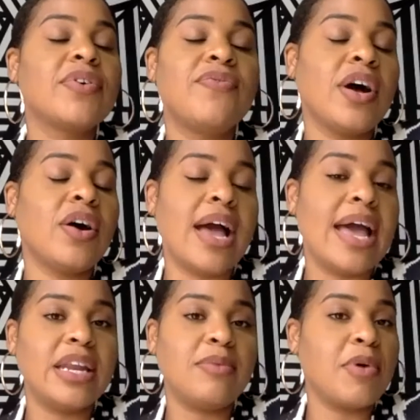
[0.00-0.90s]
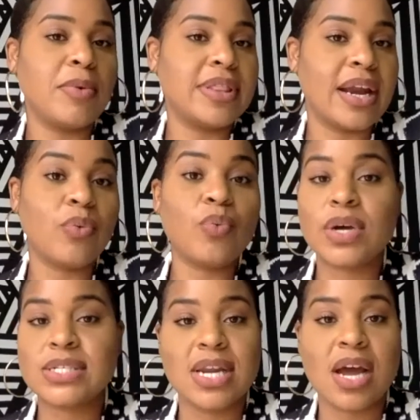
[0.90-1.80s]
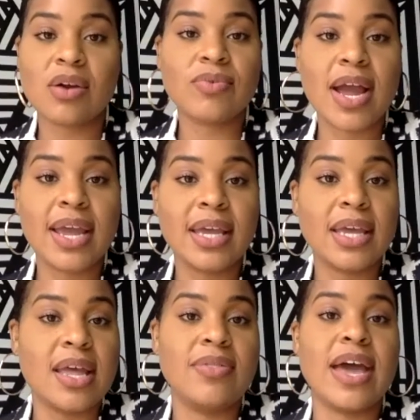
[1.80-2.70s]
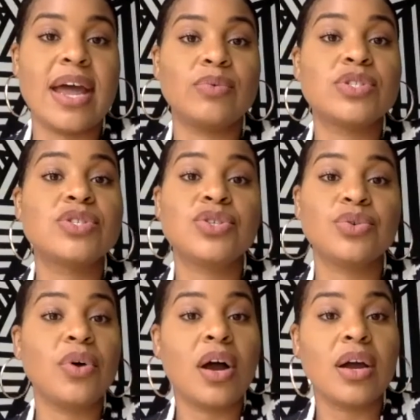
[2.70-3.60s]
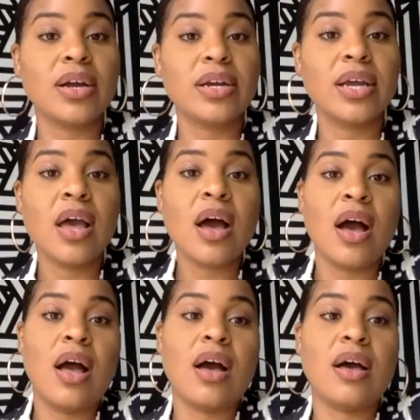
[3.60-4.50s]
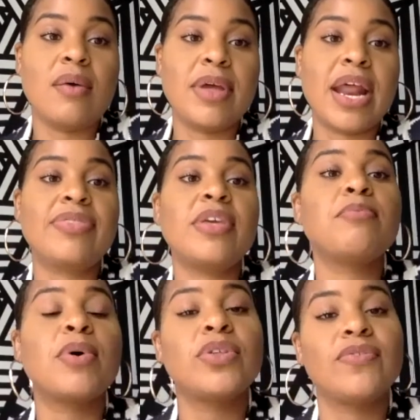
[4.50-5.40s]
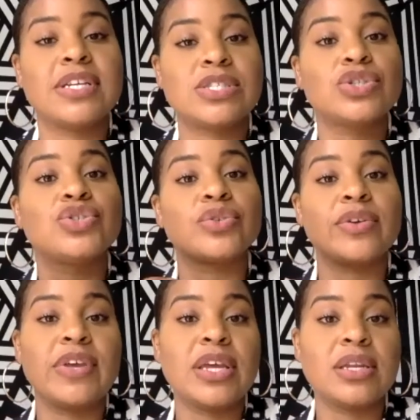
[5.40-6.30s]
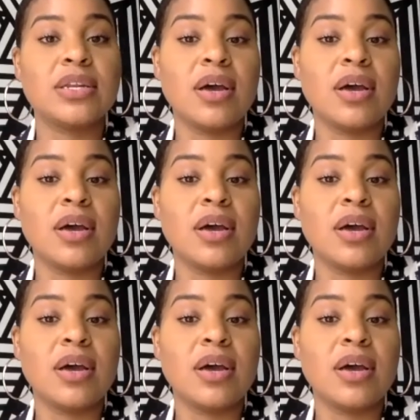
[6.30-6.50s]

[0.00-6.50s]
felt at any moment that it was not right and that it was too hard. And I think both of us are driven